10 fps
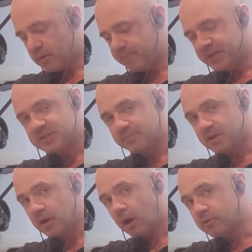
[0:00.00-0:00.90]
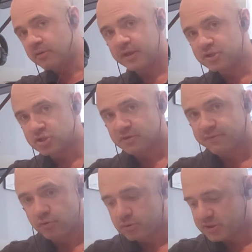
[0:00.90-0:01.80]
It's something other than just a
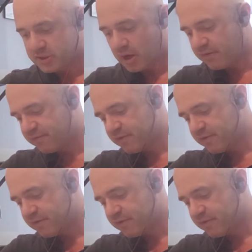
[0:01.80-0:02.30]
food stuff,